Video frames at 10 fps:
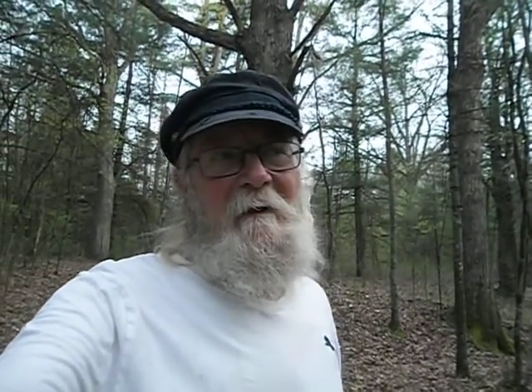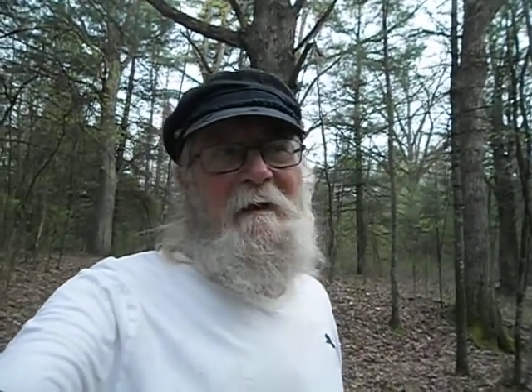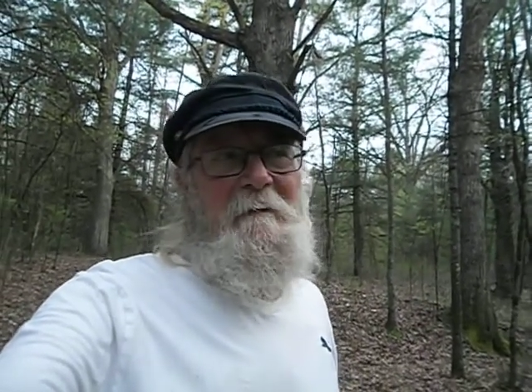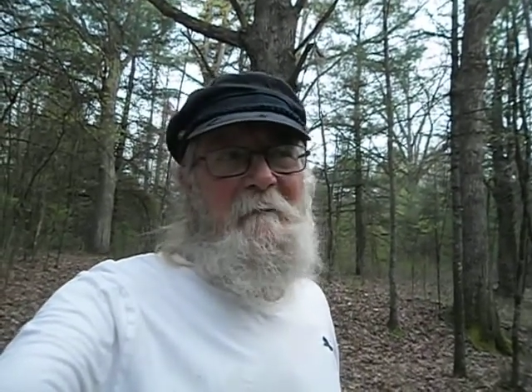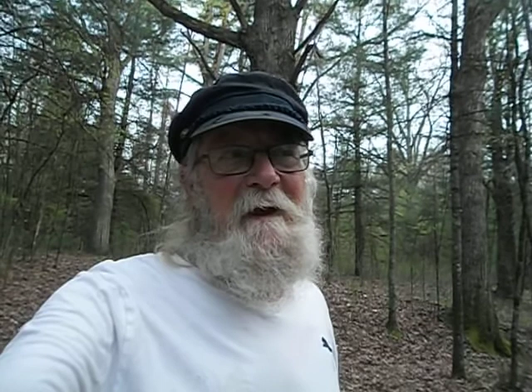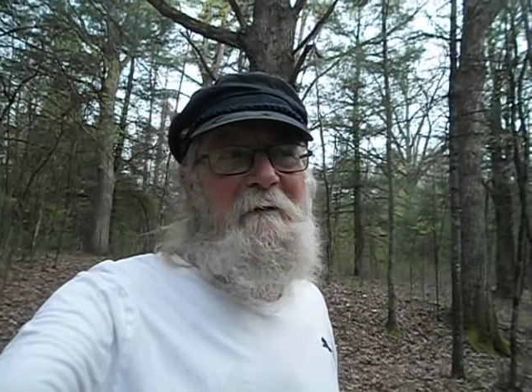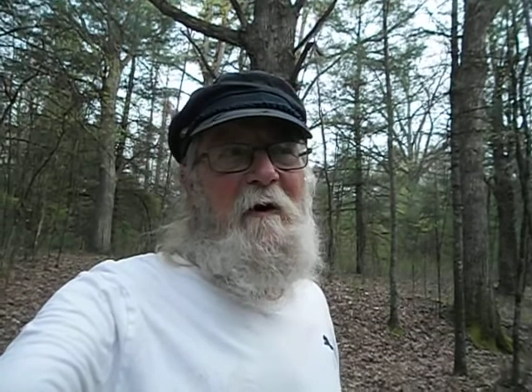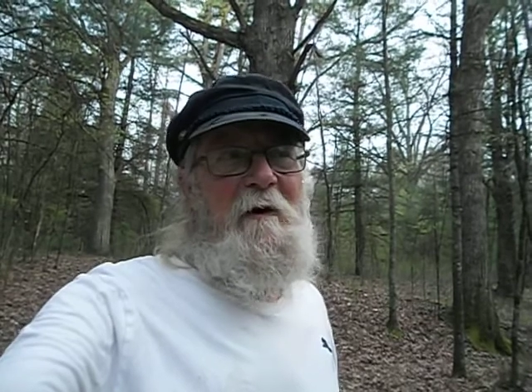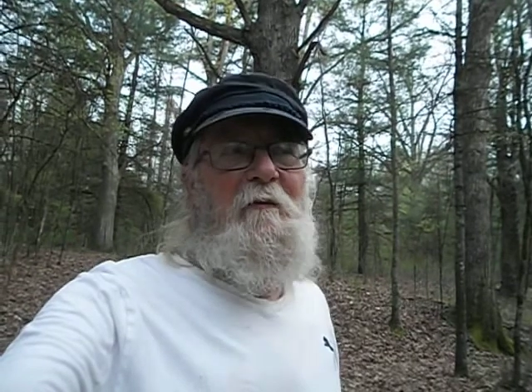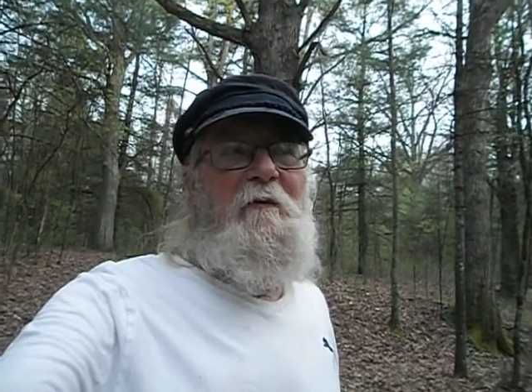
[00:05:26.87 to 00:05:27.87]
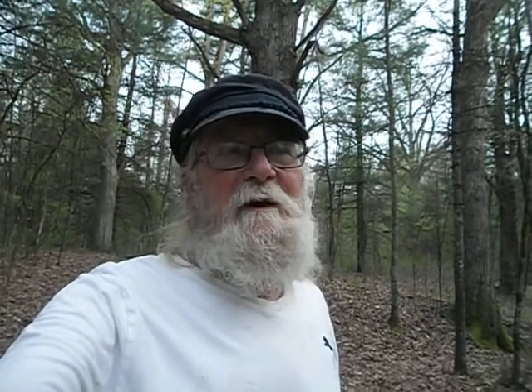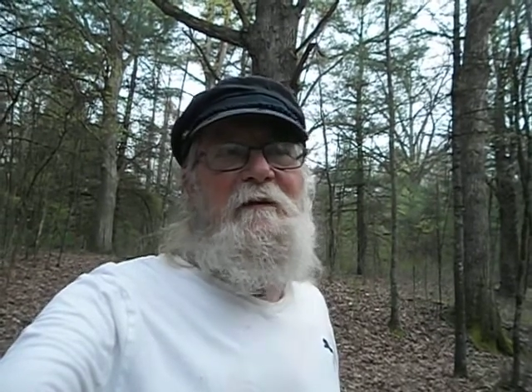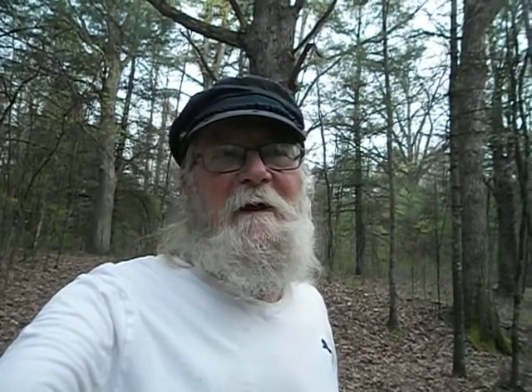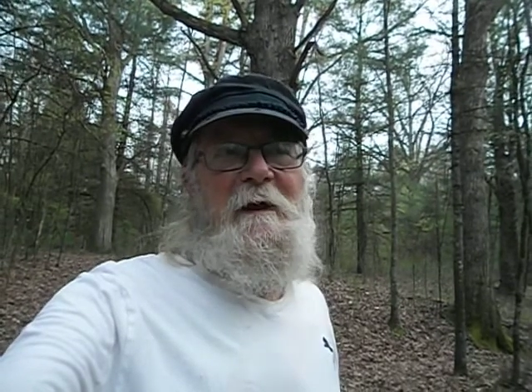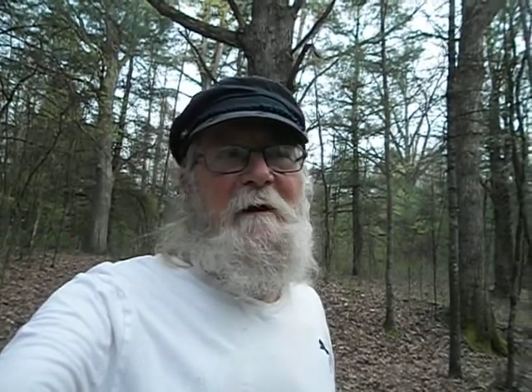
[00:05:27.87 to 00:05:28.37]
they might ought to
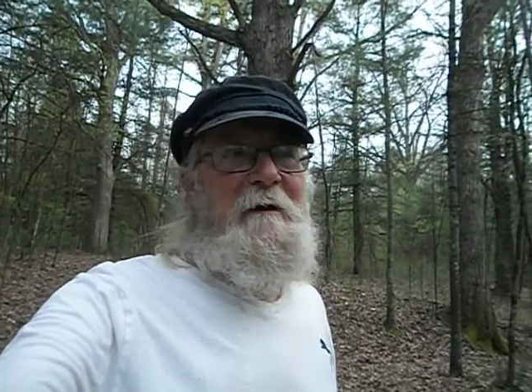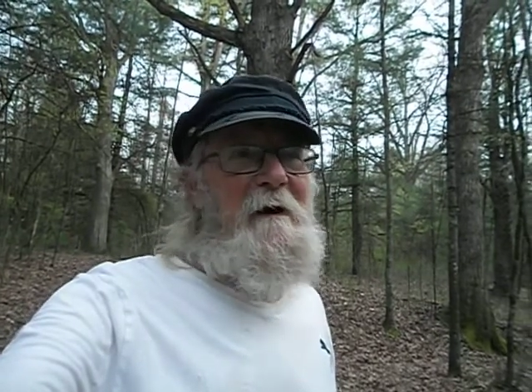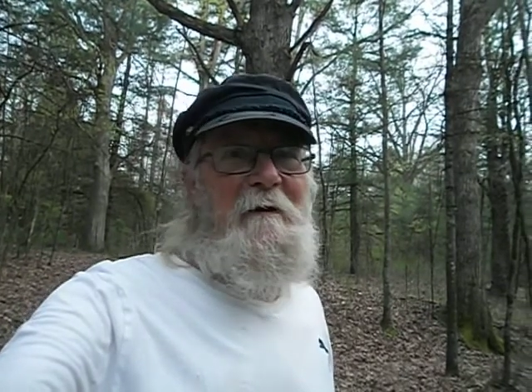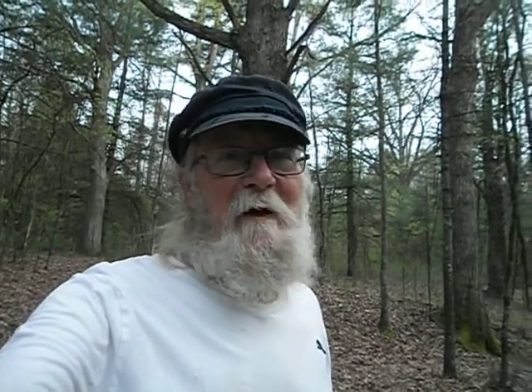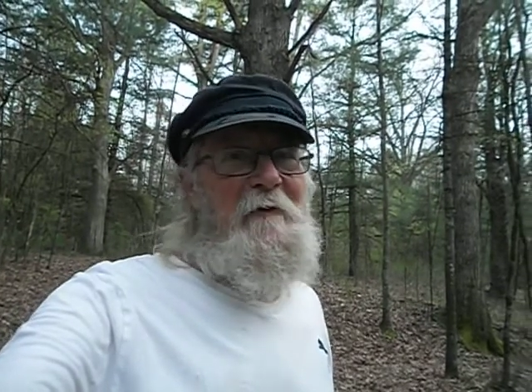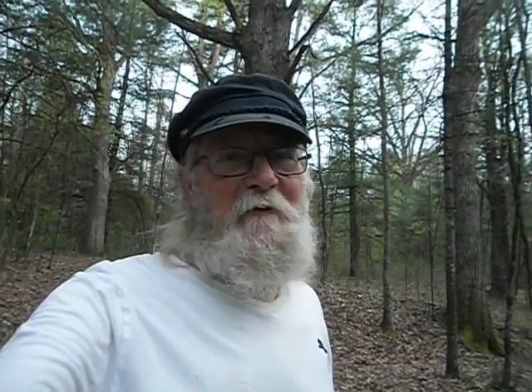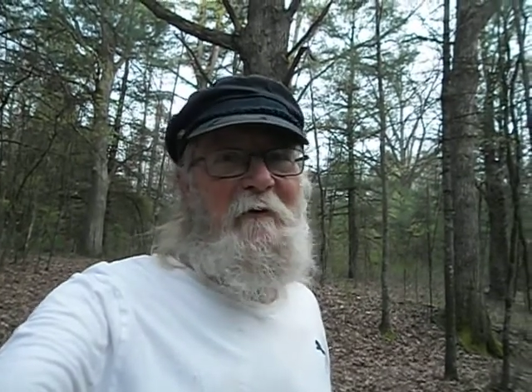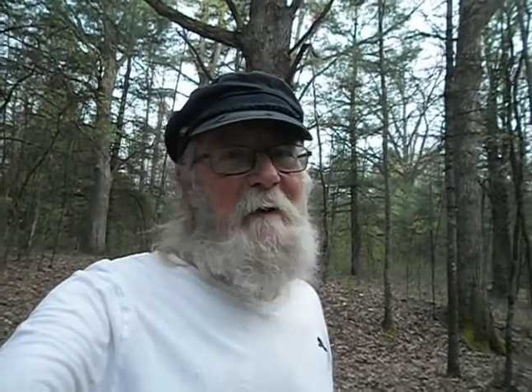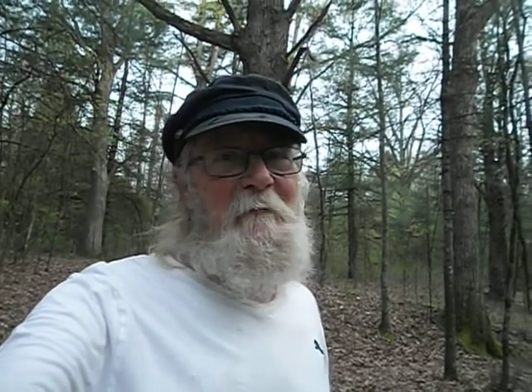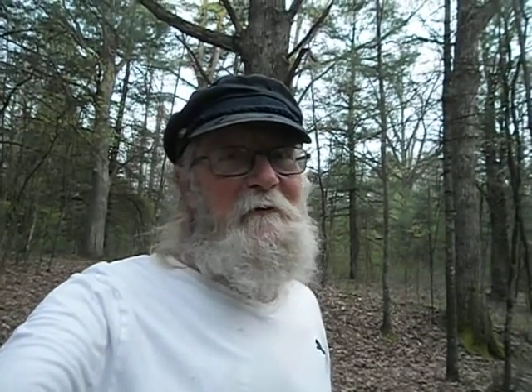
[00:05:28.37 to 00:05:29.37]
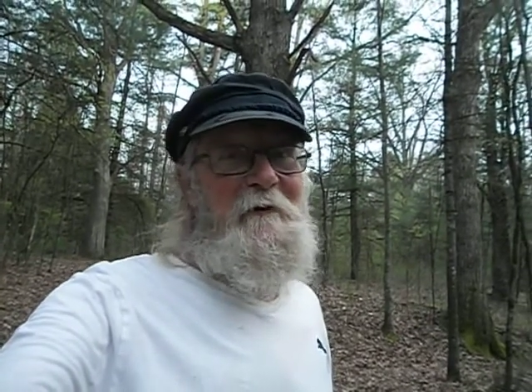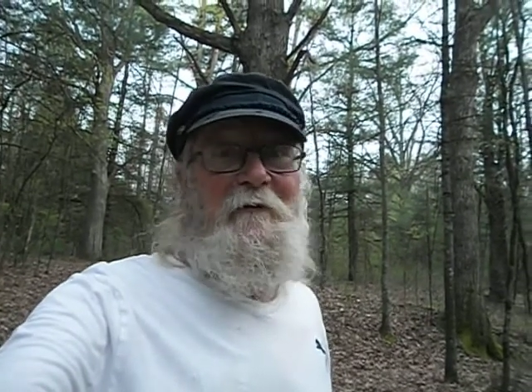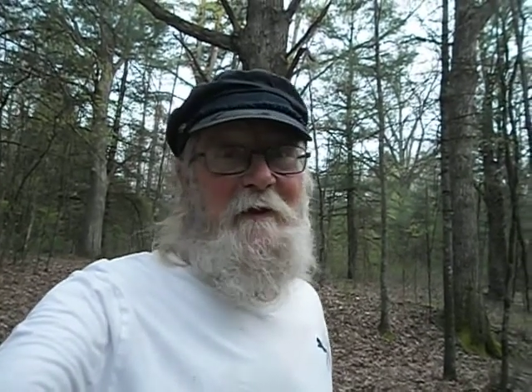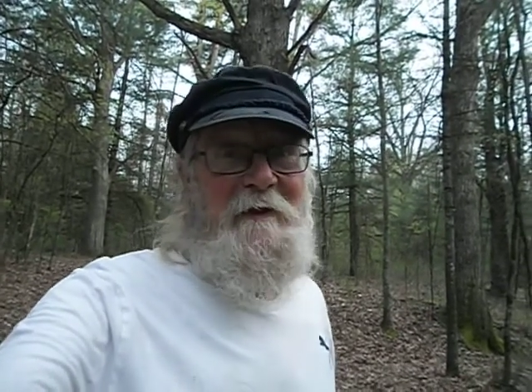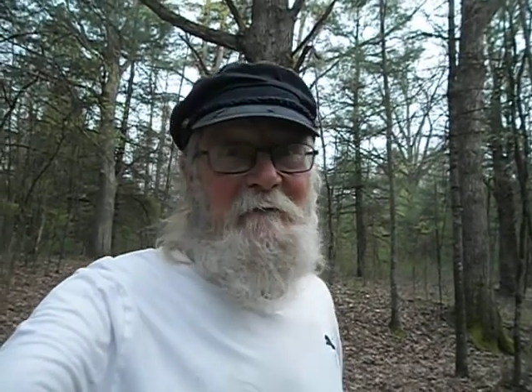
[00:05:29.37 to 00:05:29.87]
rethink it. Not all scrappers are
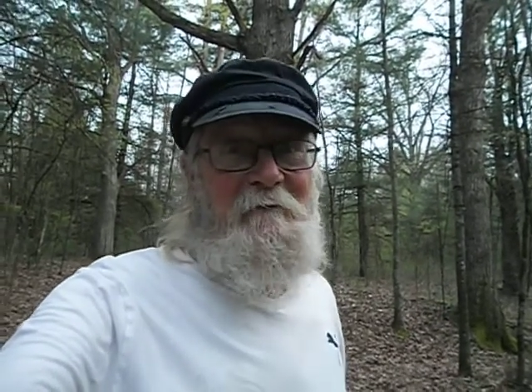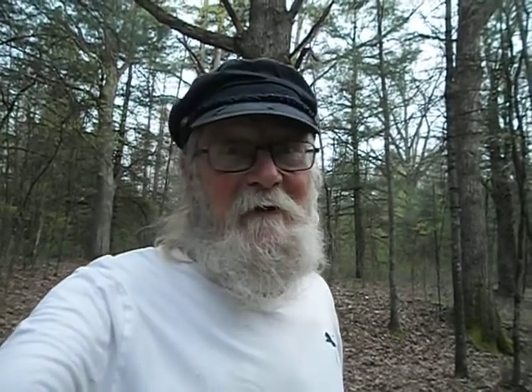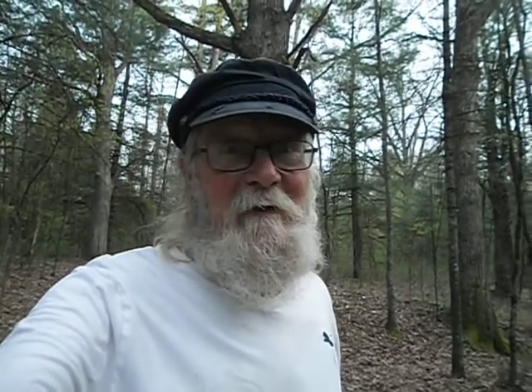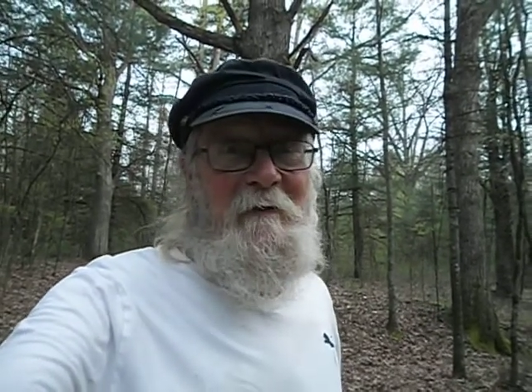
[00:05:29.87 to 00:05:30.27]
thieves.